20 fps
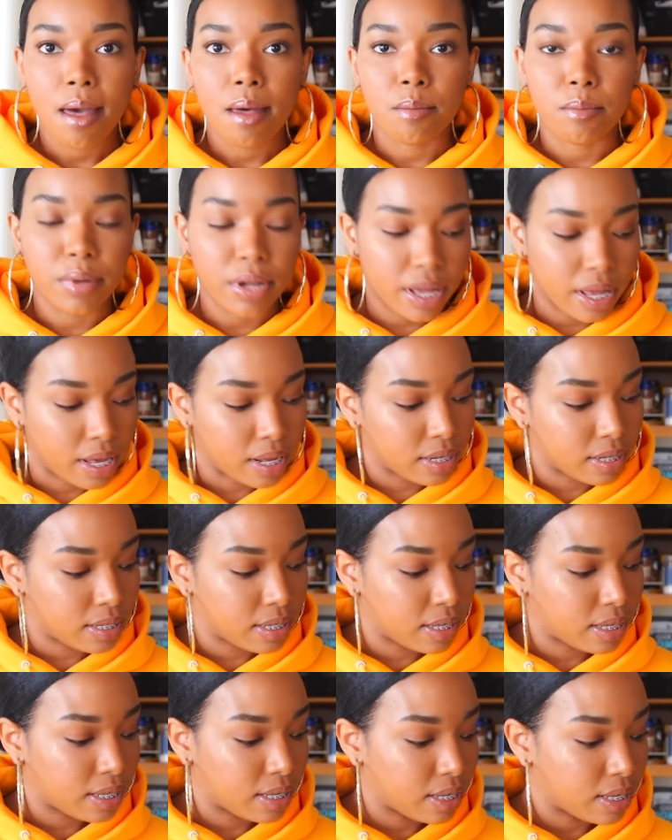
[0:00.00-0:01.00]

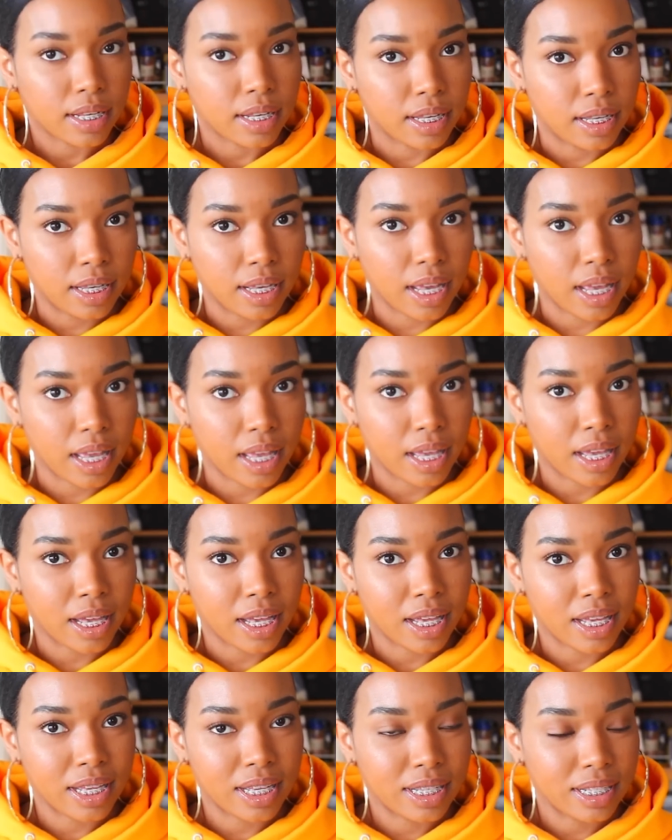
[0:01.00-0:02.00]
But
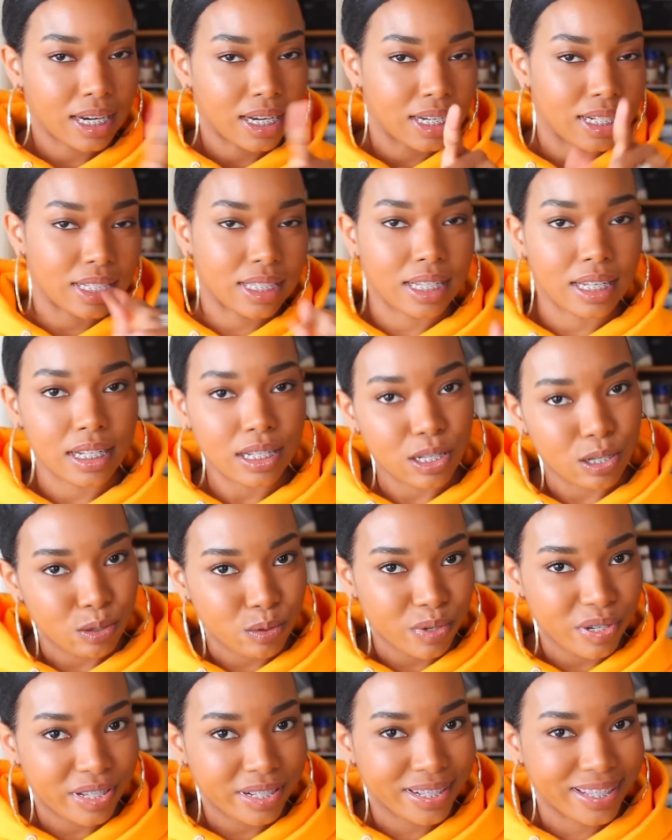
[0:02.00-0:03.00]
yeah, let's get to
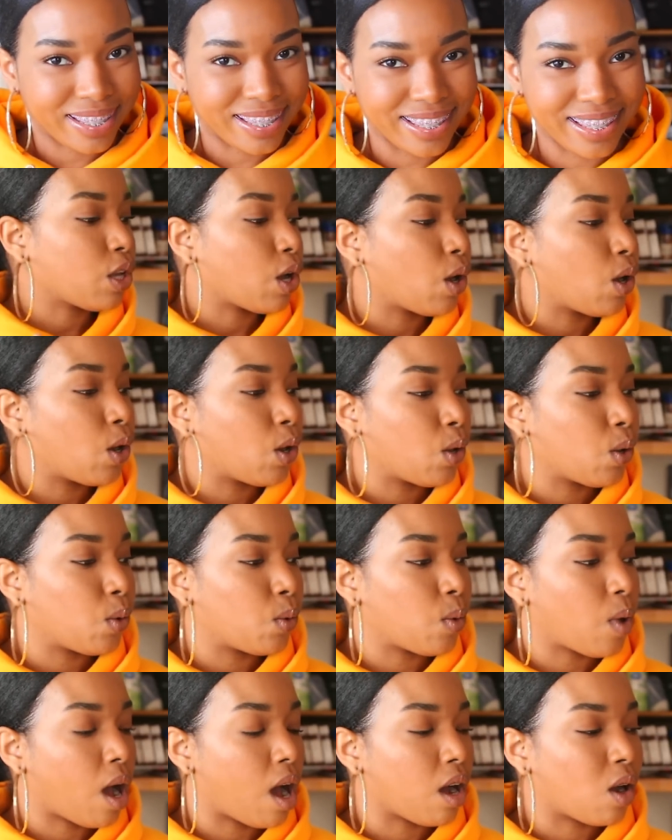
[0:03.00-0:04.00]
it.
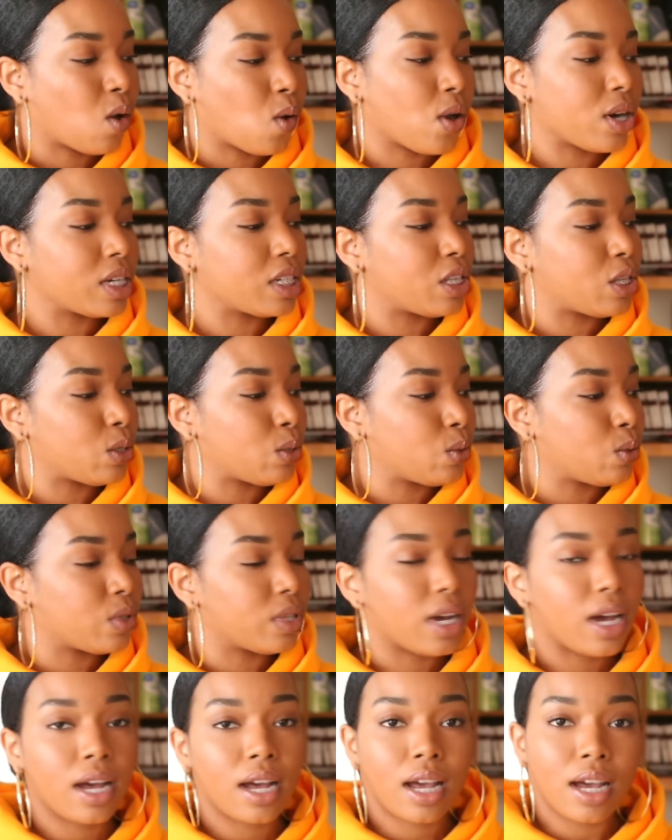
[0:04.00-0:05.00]
So according to
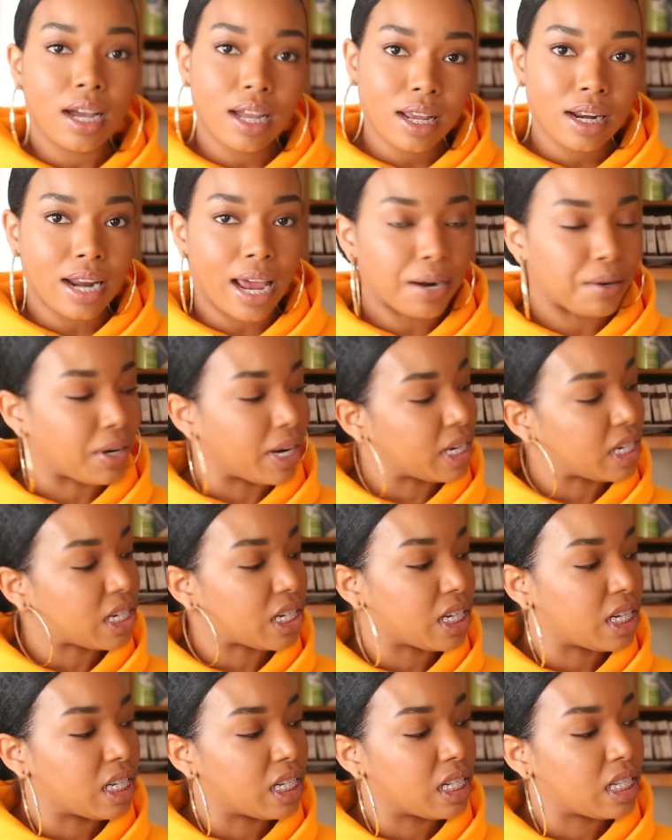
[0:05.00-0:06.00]
the cooking
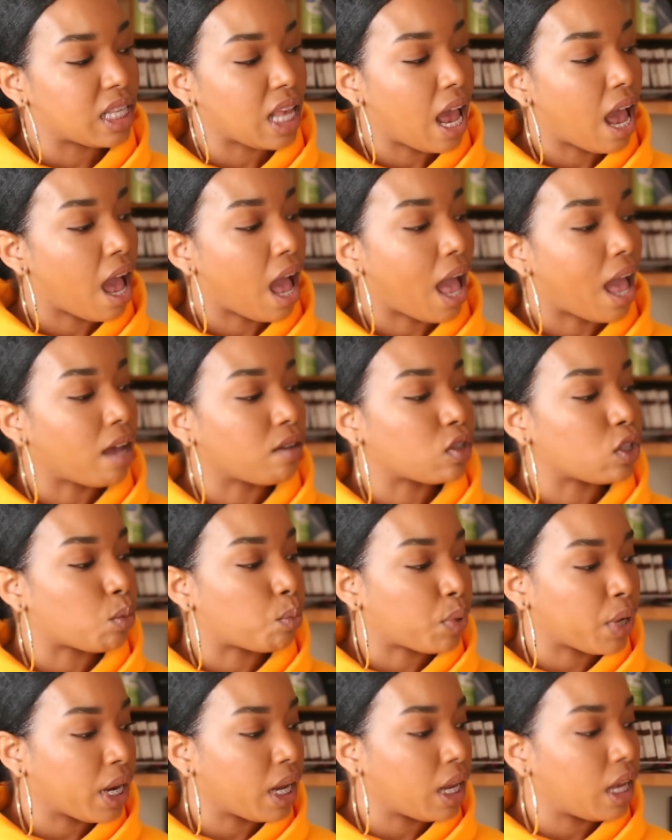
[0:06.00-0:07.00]
directions, I have to
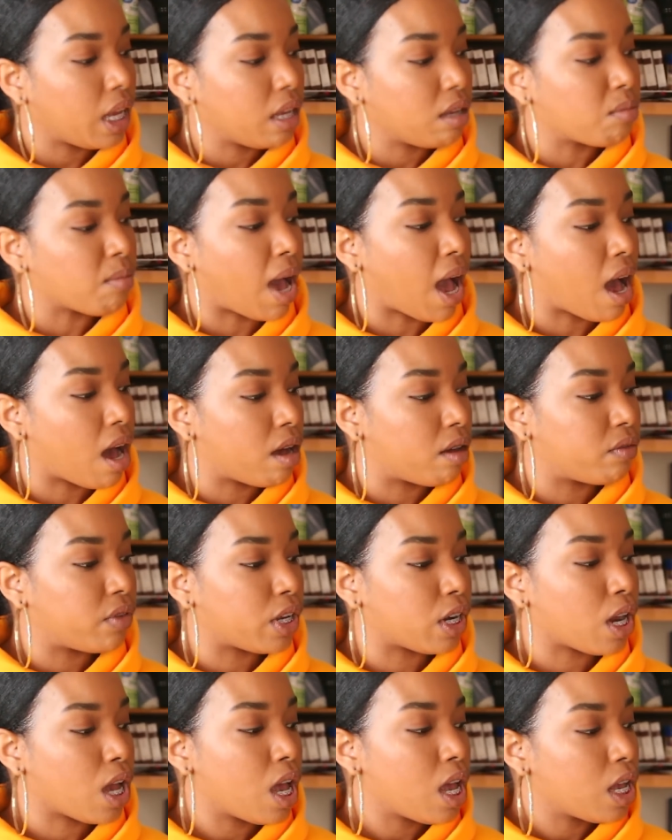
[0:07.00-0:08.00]
preheat my
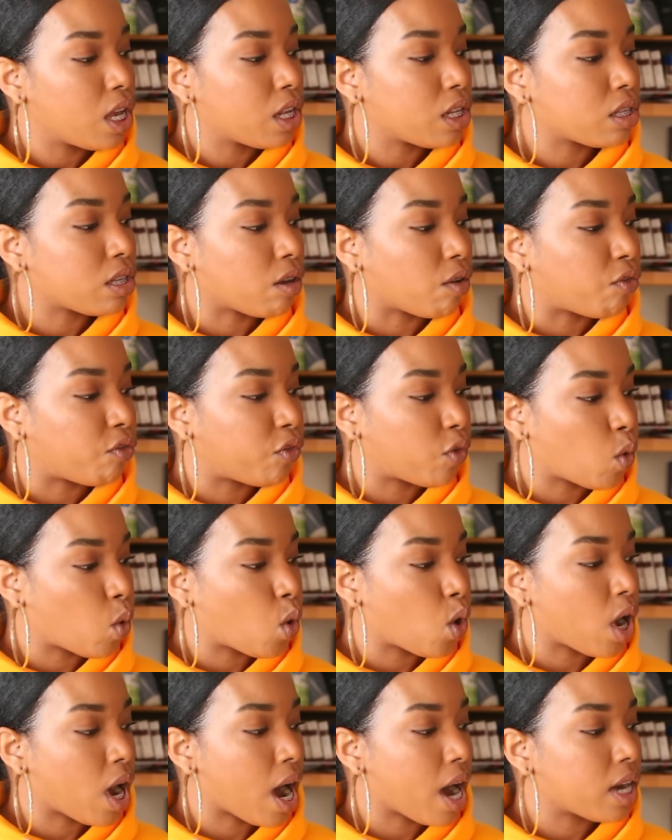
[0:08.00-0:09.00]
oven to
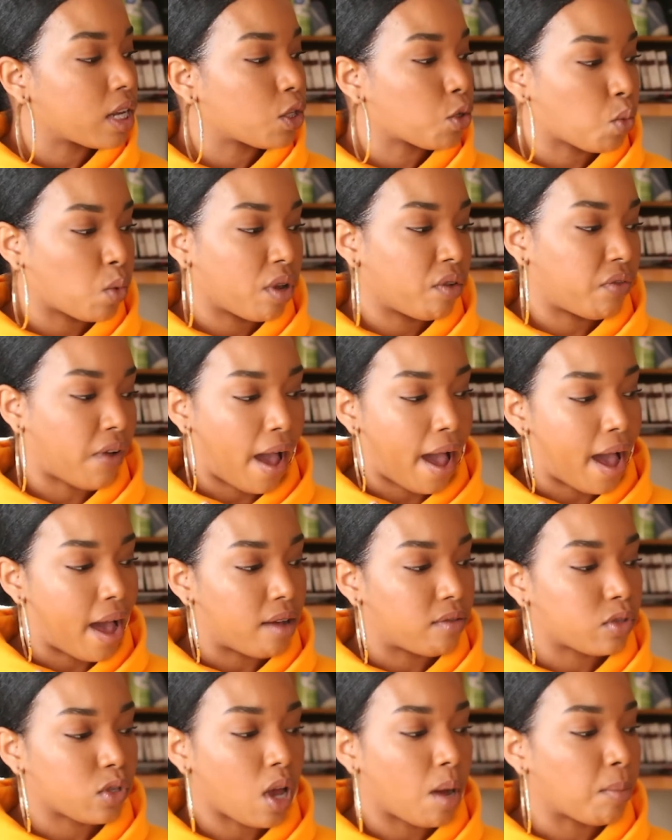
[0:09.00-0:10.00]

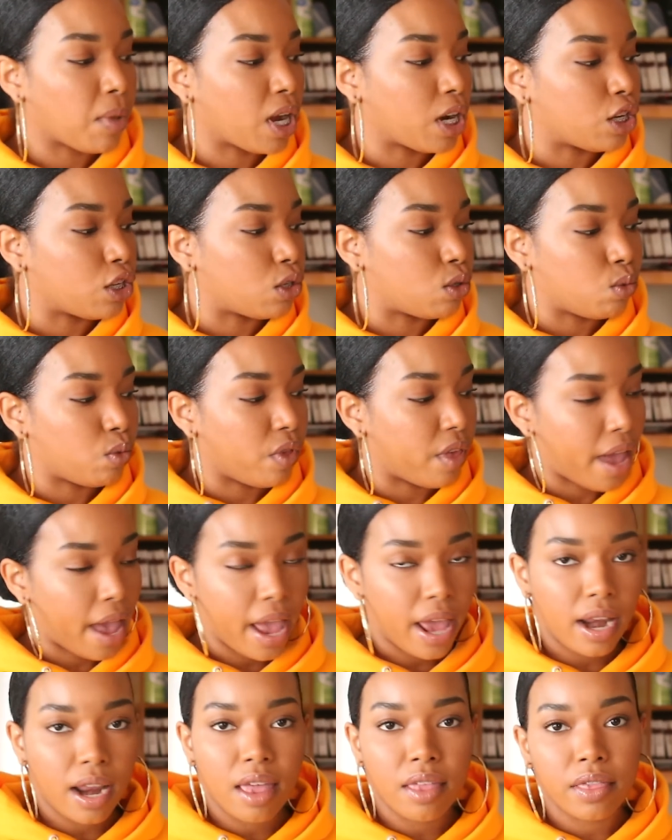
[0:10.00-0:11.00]
425. So I'm gonna do
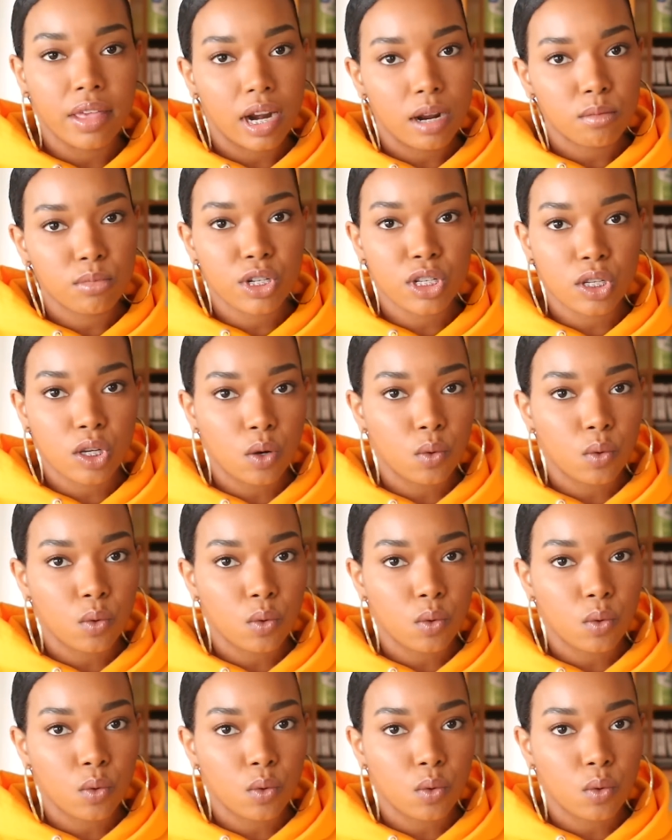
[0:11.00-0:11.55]
that, and then I'm just